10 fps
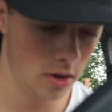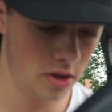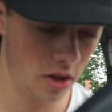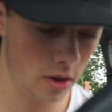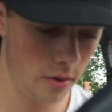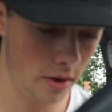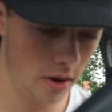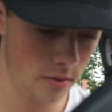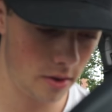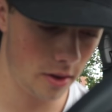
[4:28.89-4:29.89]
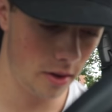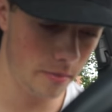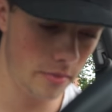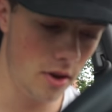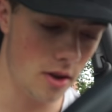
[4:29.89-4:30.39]
Checking you guys out a little
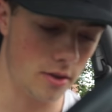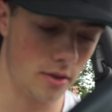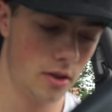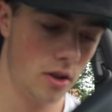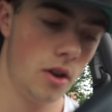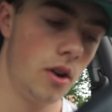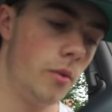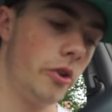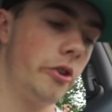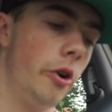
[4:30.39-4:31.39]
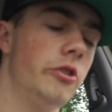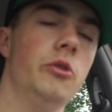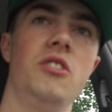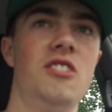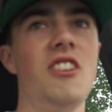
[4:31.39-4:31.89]
bit. We're going
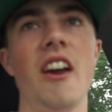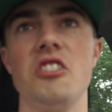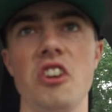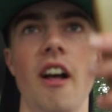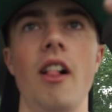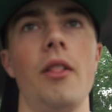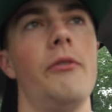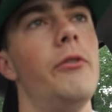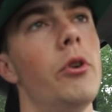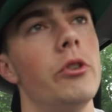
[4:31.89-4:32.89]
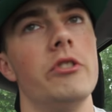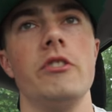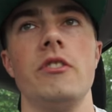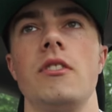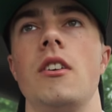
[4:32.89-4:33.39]
to DHL
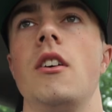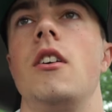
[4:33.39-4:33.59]
first.